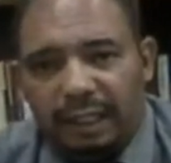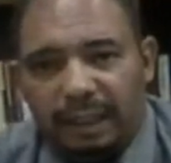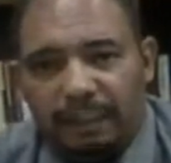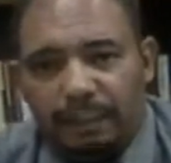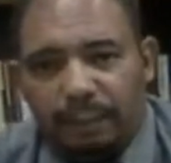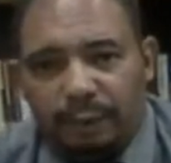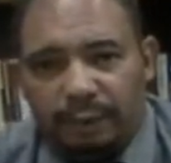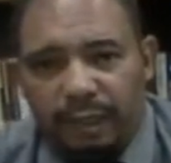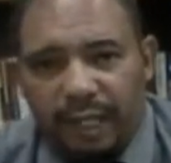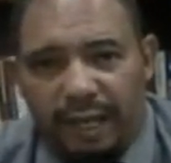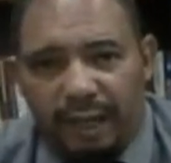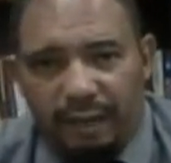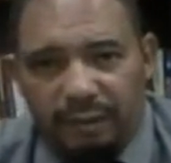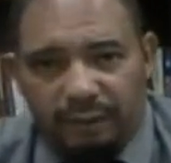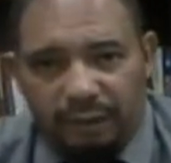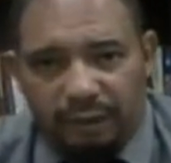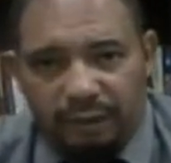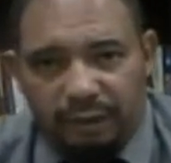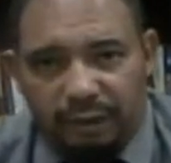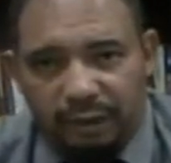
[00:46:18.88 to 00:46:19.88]

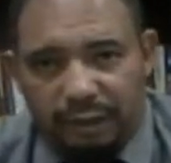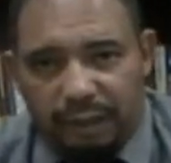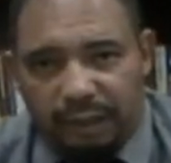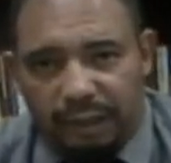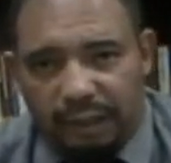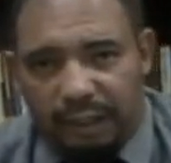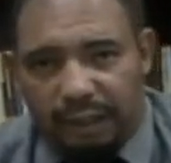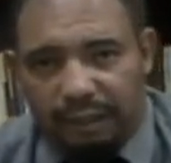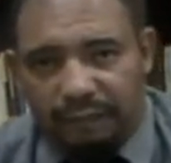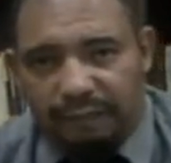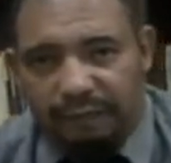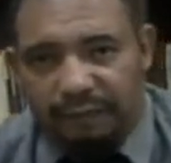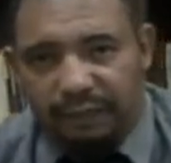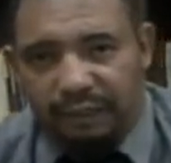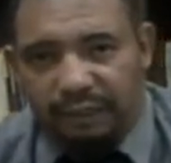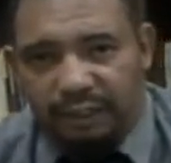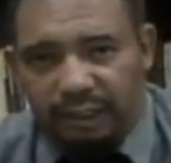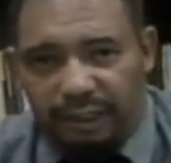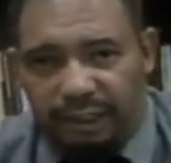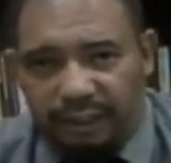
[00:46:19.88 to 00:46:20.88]
pronouns are
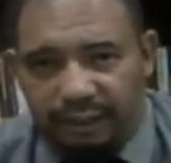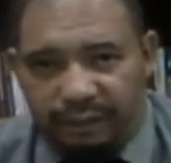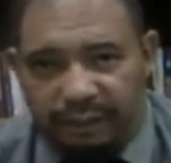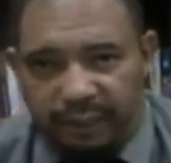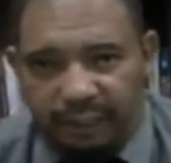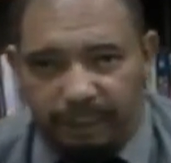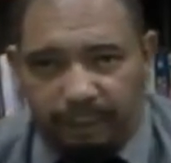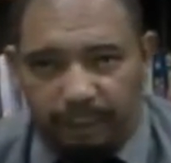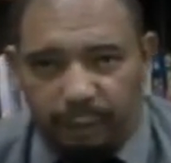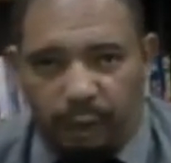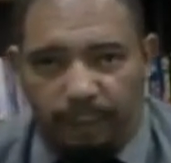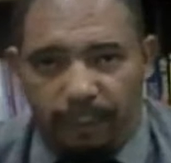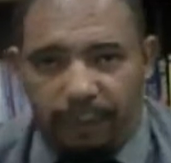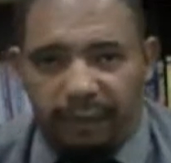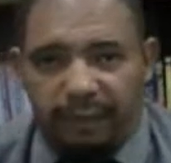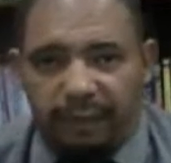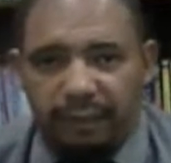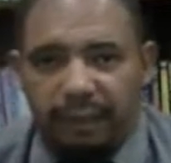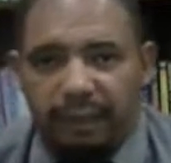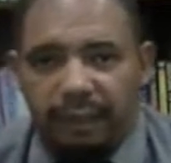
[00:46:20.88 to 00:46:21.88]
featuring very
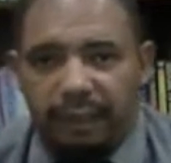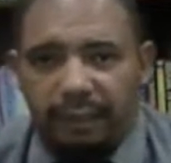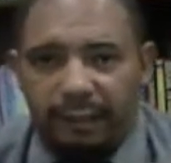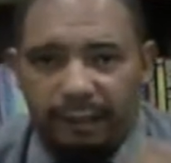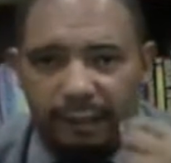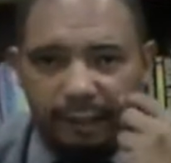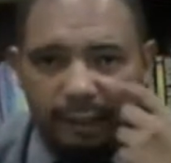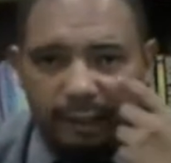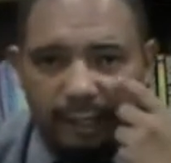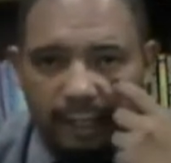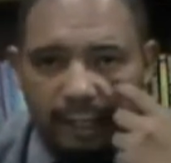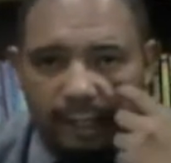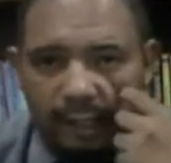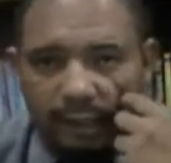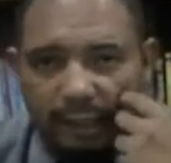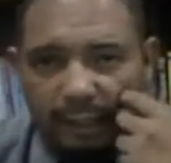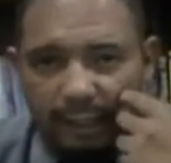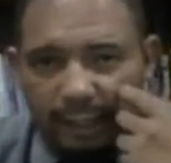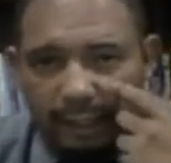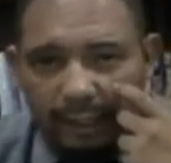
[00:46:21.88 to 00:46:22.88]
prominently, and
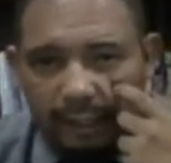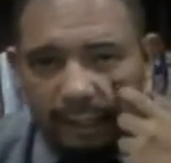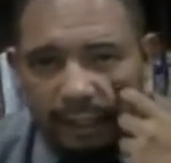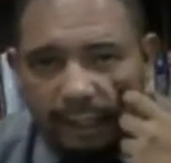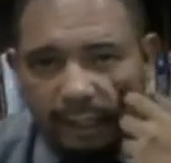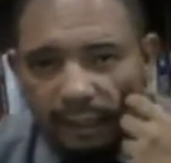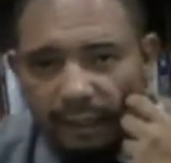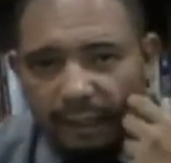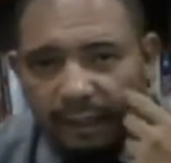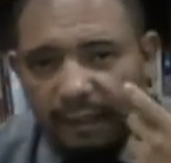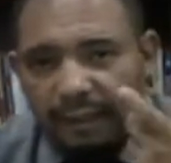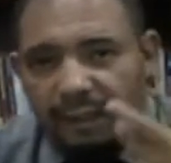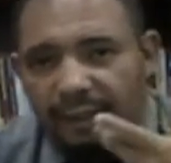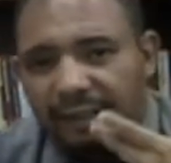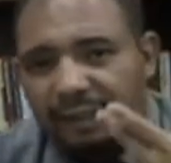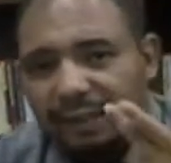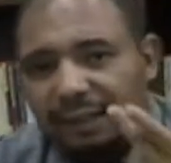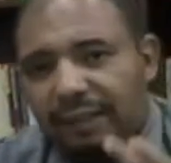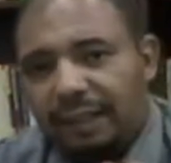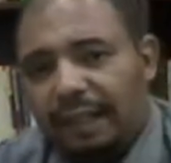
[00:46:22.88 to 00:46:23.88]
again
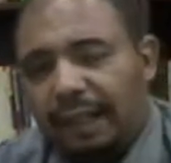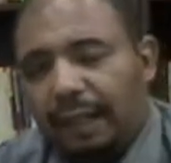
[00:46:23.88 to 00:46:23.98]
this